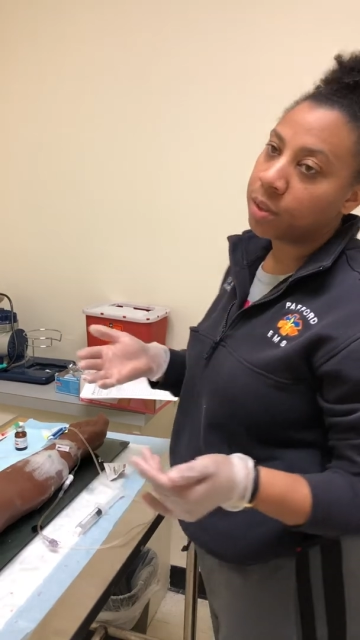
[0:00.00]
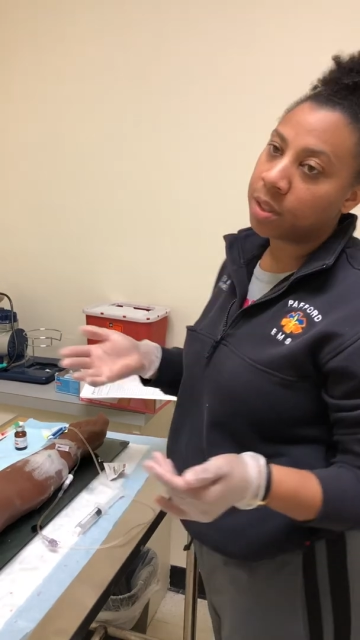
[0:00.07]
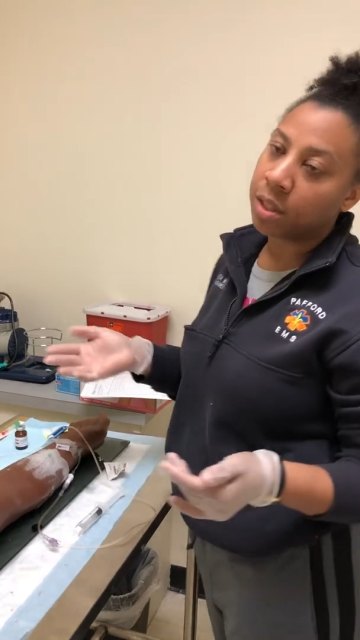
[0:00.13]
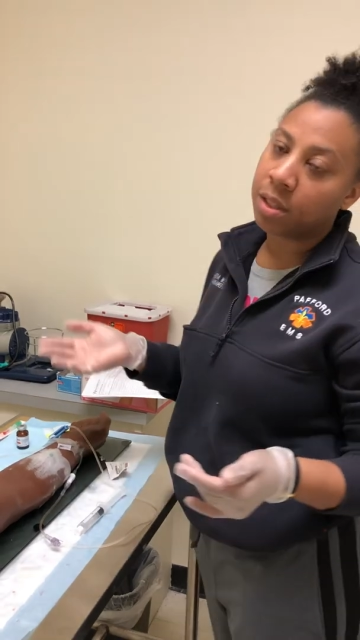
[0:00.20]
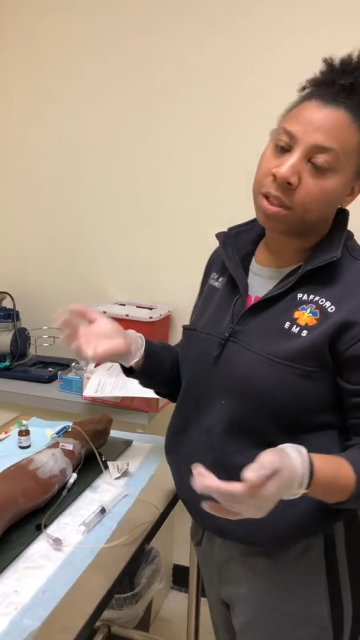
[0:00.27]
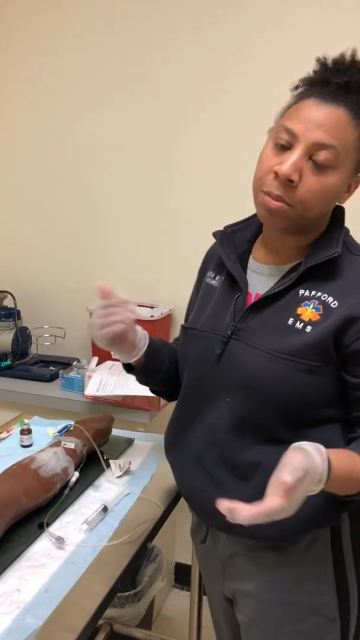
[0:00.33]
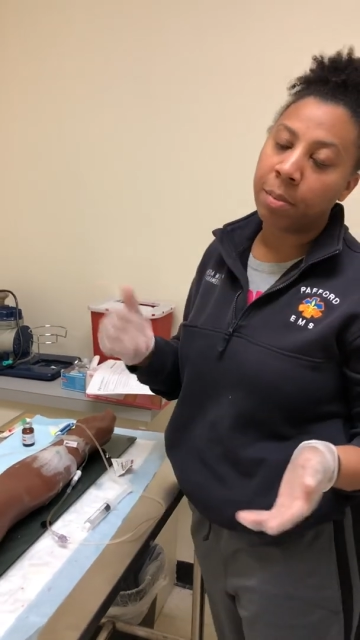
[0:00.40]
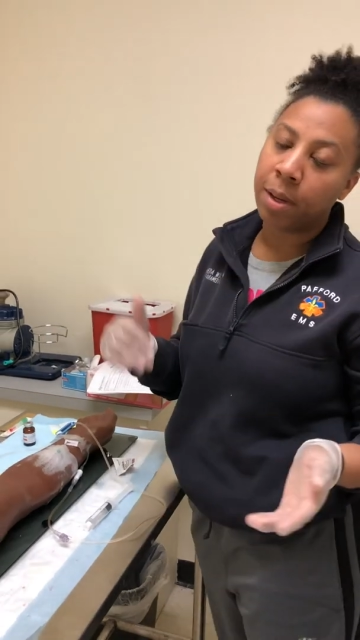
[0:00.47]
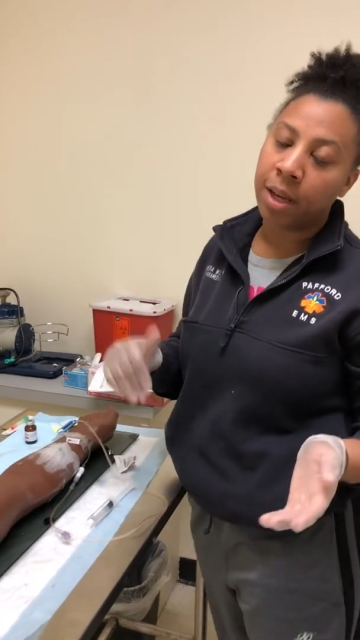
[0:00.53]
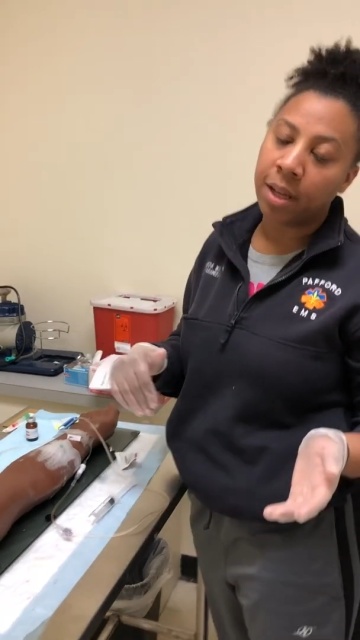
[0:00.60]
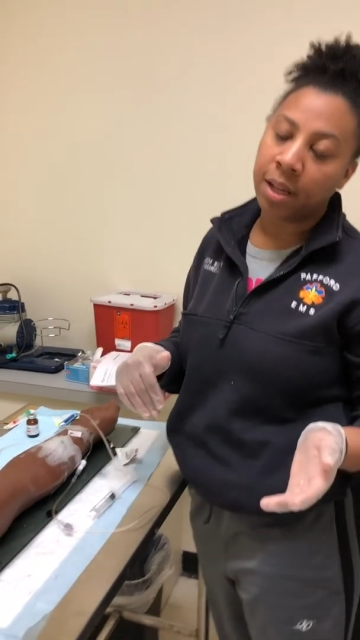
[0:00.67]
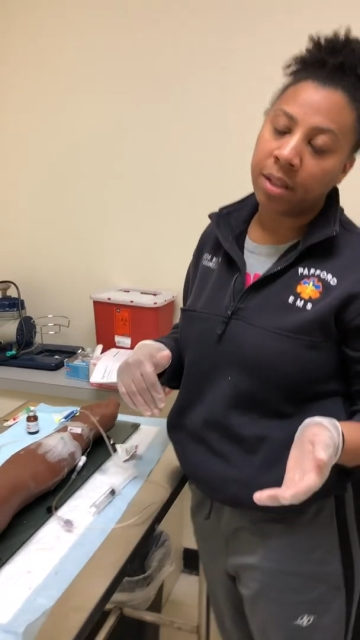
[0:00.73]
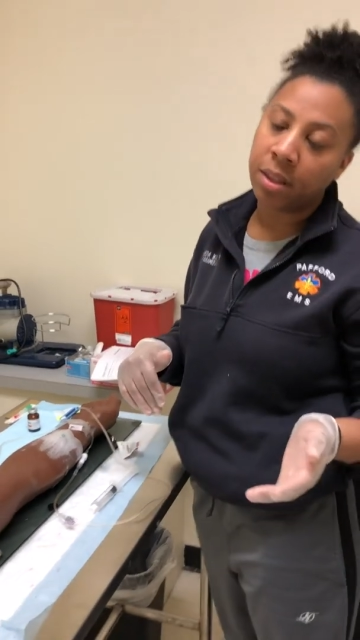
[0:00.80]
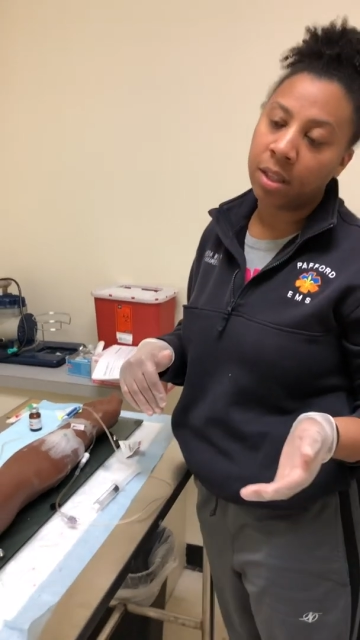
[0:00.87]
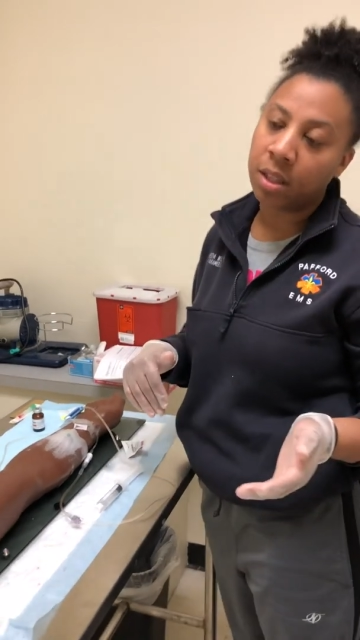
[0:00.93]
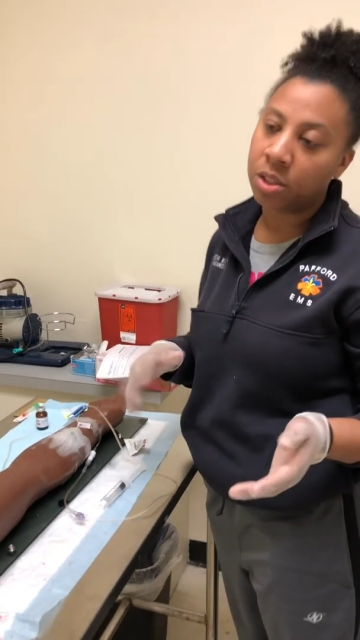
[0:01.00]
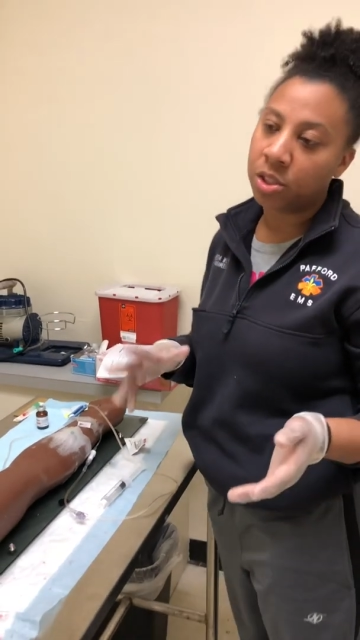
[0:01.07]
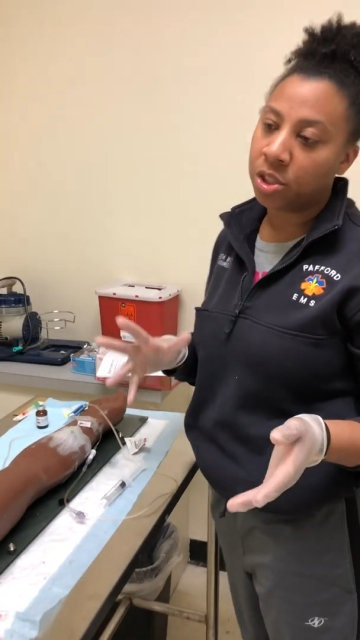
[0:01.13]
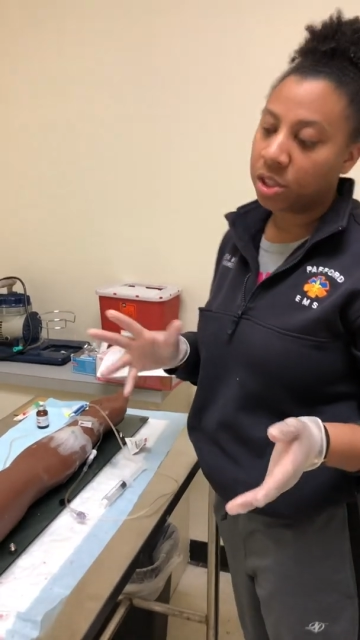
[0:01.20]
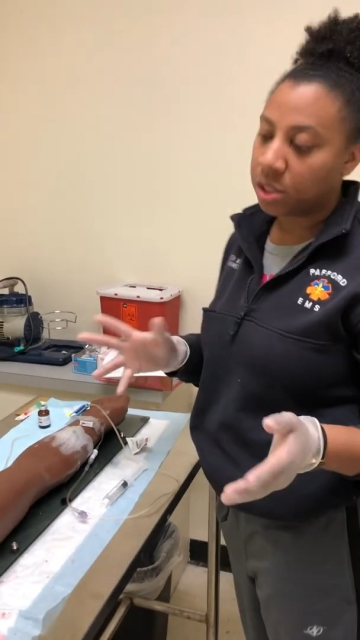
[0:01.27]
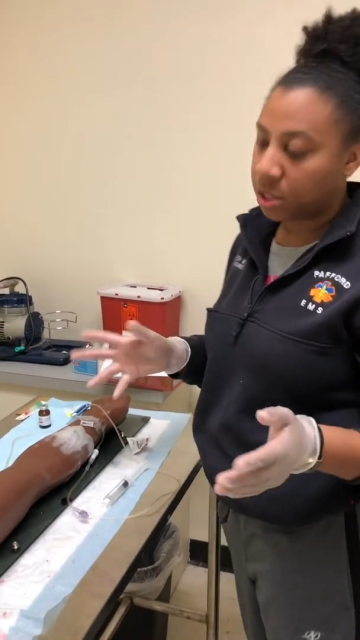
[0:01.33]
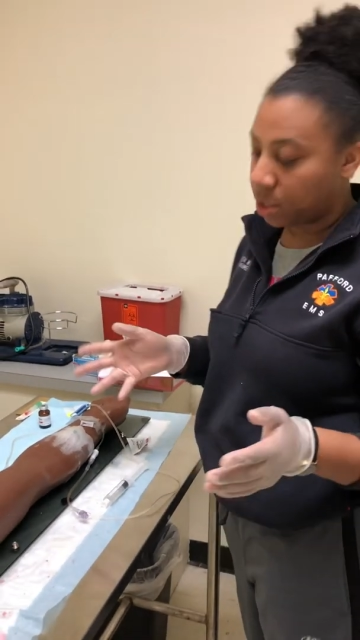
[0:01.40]
that they're back at the
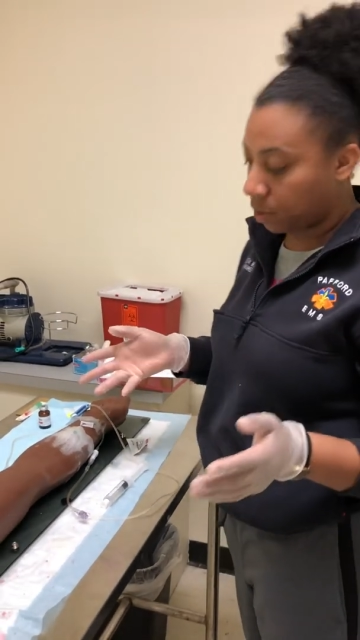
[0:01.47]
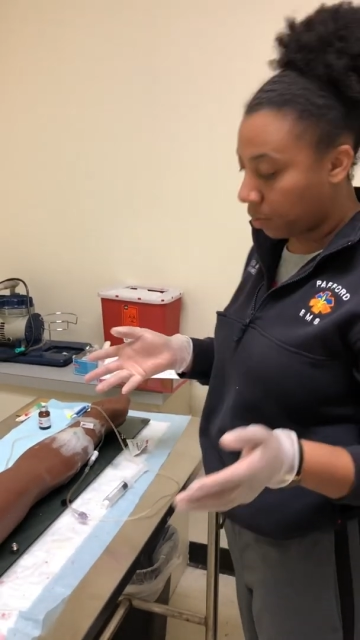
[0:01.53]
adjusted